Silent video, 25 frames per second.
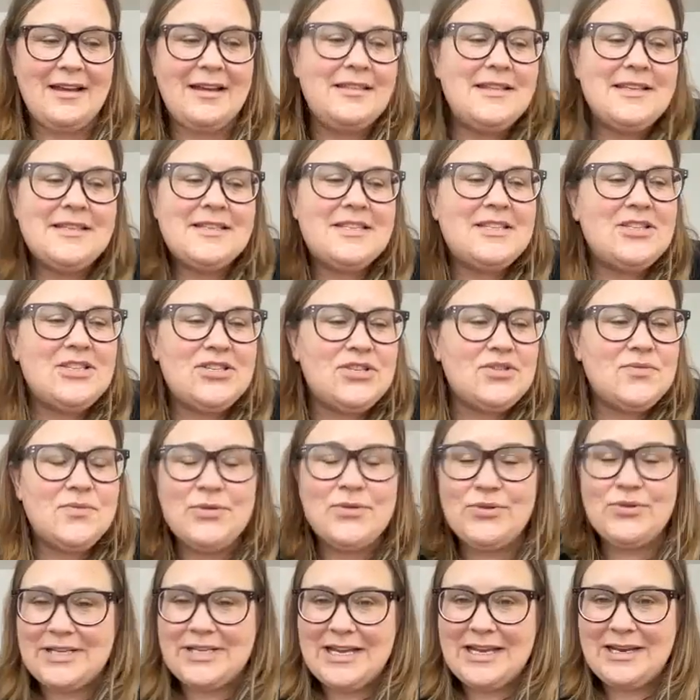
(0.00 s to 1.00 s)
This is just
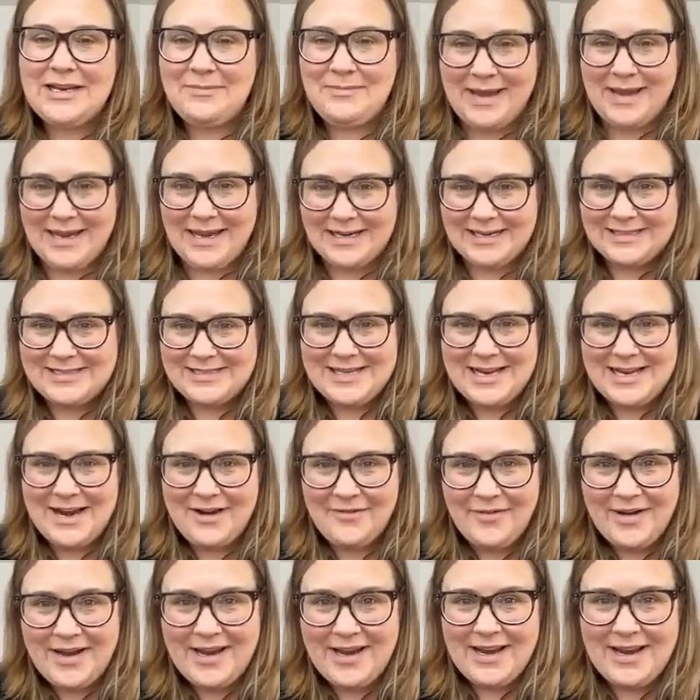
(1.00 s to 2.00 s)
routine maintenance that
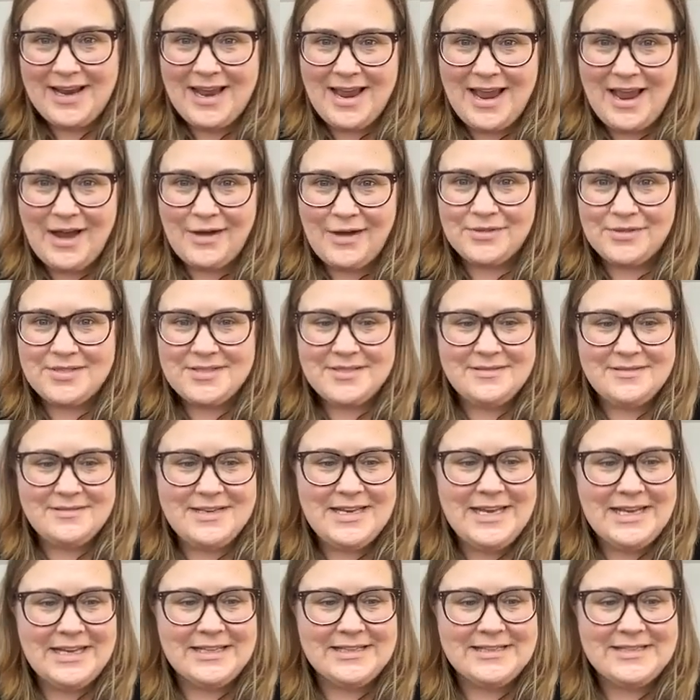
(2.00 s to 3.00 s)
every house
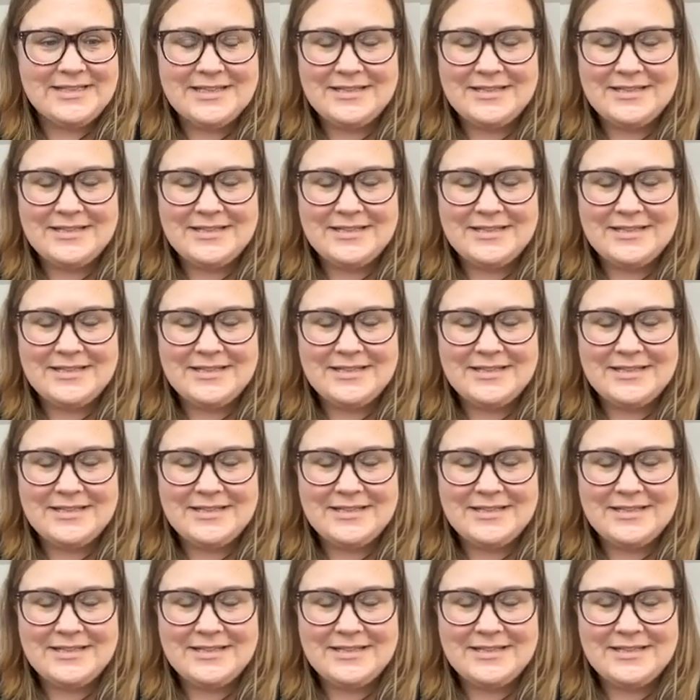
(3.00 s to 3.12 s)
needs,